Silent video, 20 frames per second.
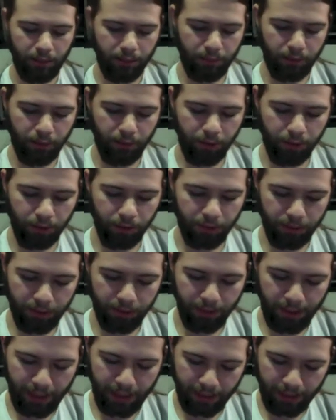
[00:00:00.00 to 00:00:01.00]
product was
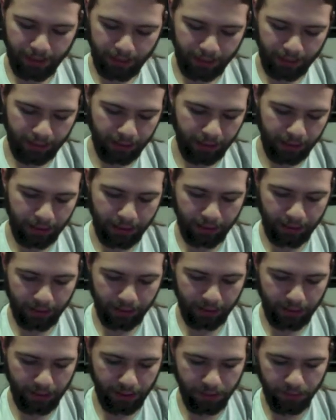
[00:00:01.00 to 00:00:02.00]
amazing, I can't
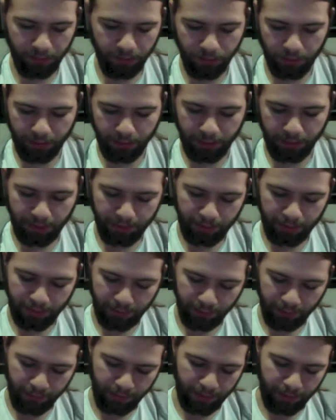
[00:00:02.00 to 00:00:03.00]
get drip tips
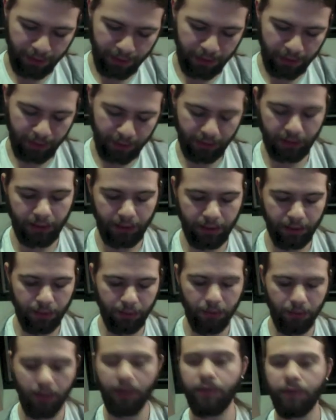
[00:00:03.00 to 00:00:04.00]
to fit, I can't
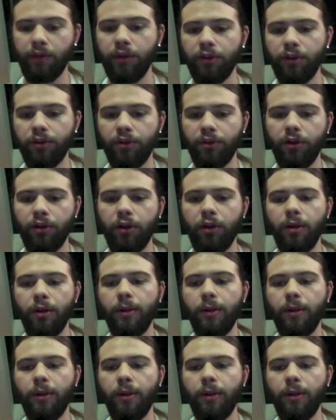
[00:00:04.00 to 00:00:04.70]
whatever. So,